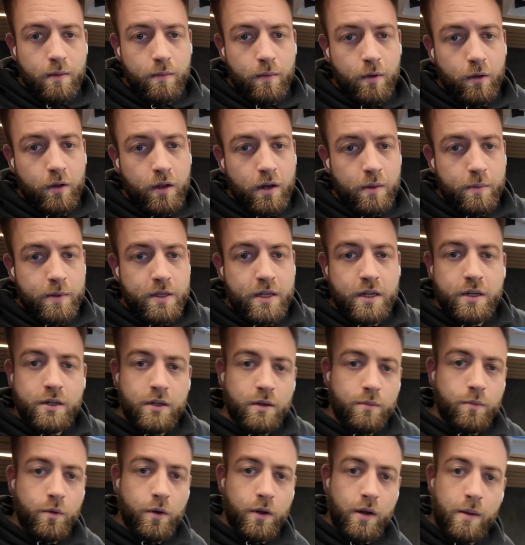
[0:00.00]
Looking at
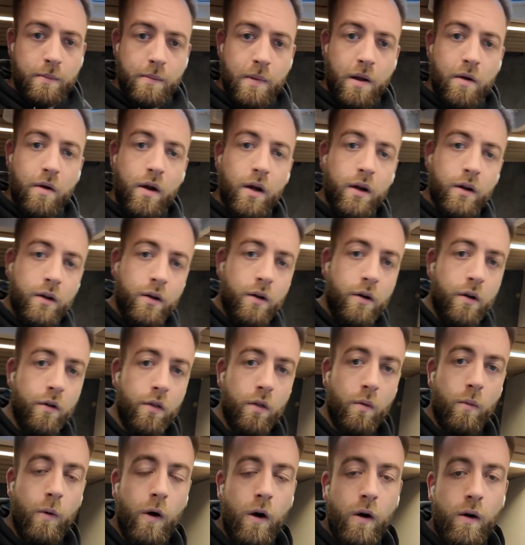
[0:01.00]
potentially putting a mirror on
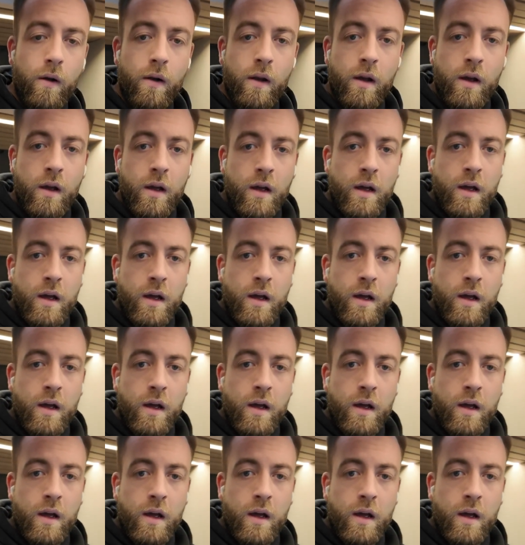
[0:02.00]
the wall,